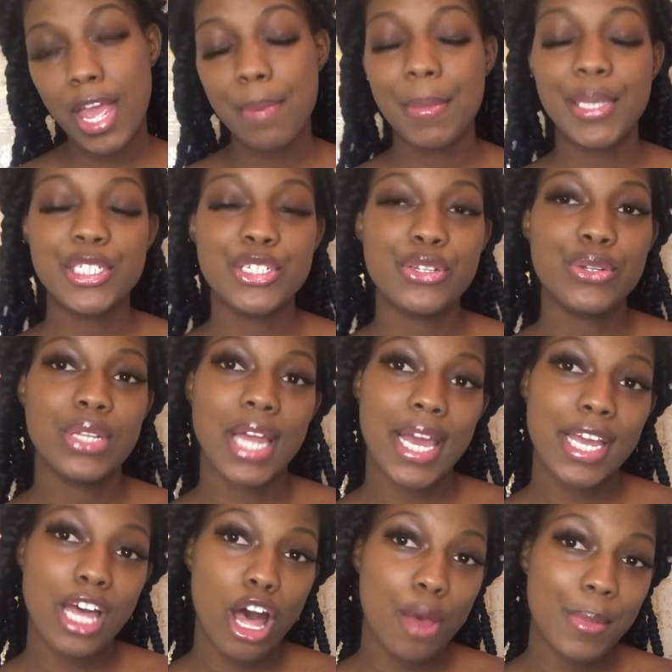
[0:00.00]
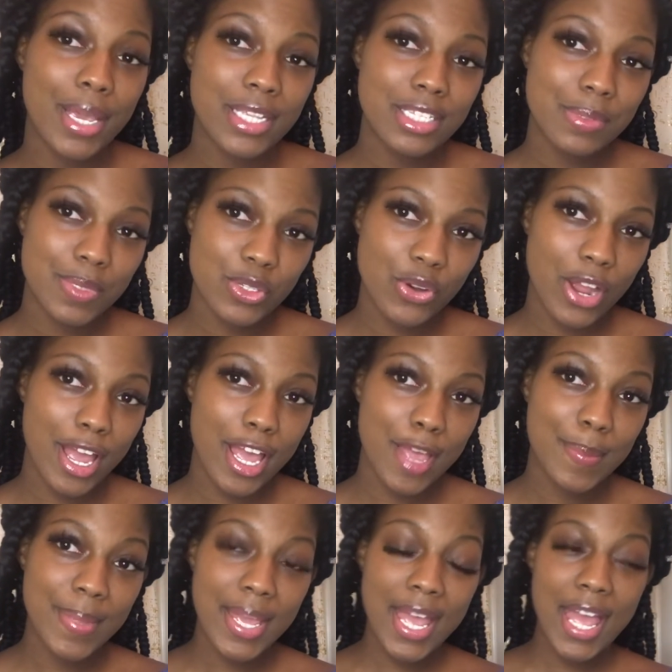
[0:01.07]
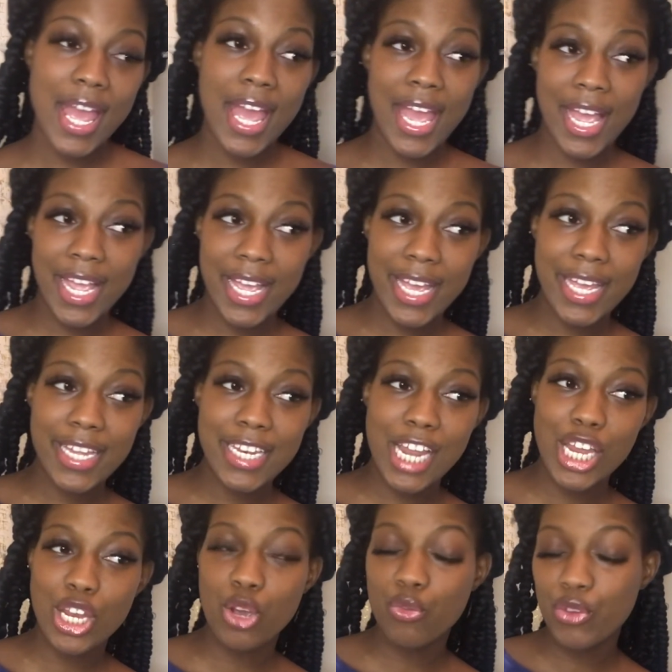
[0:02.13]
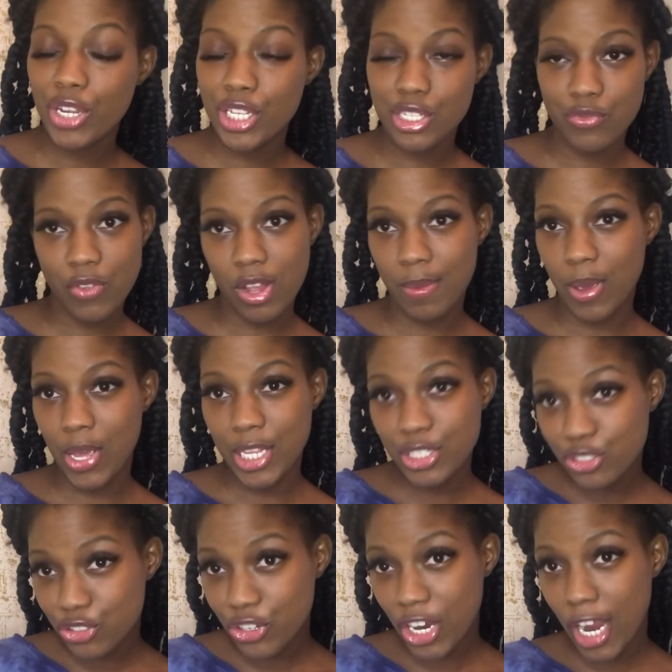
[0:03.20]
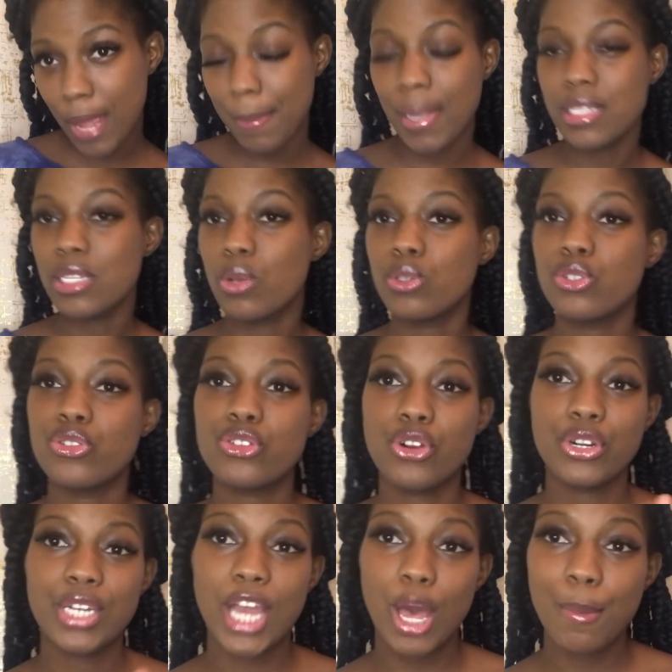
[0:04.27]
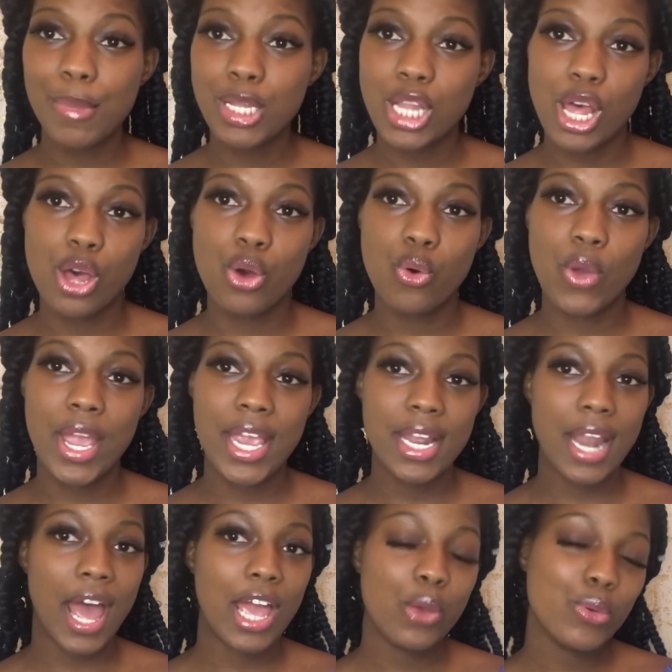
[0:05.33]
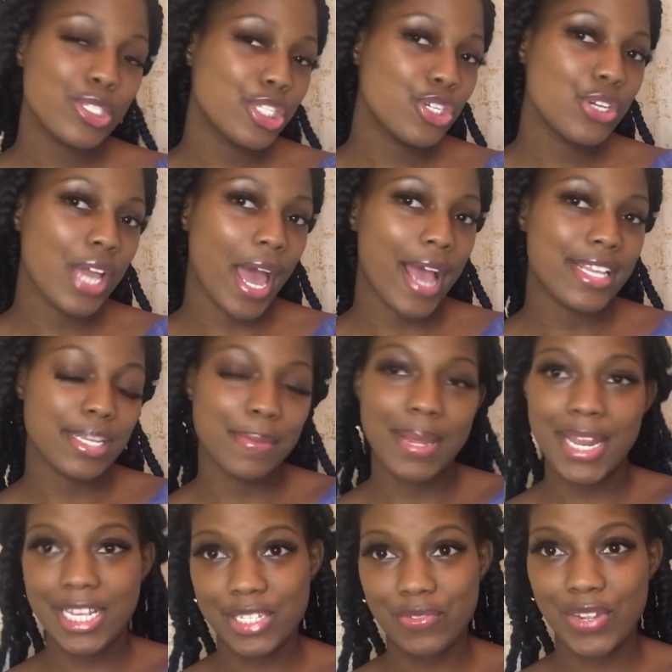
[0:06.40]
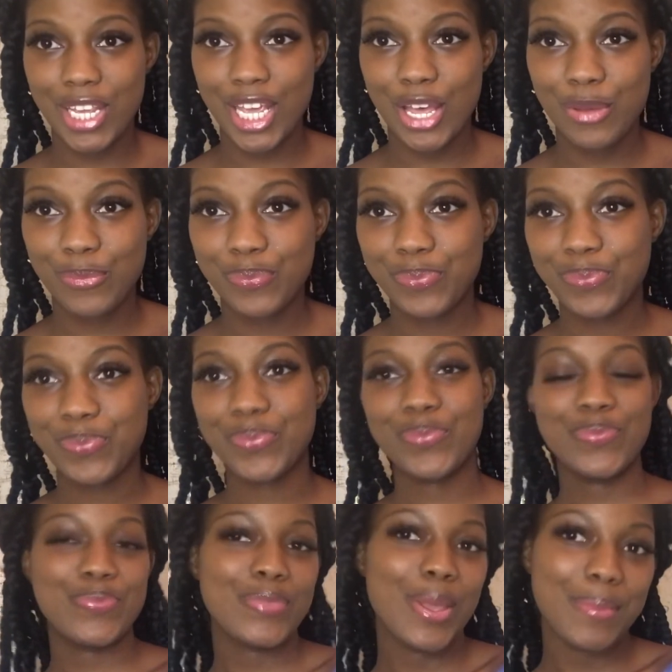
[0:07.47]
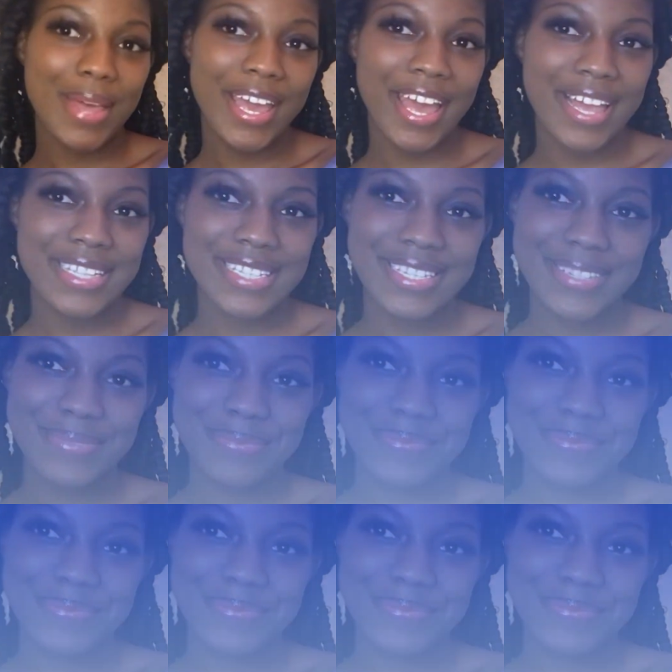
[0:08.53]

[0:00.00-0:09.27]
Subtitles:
Make sure you like, comment, and subscribe. And don't forget to follow me on Instagram. My socials are down below. And I will see you guys in my next video. Bye guys.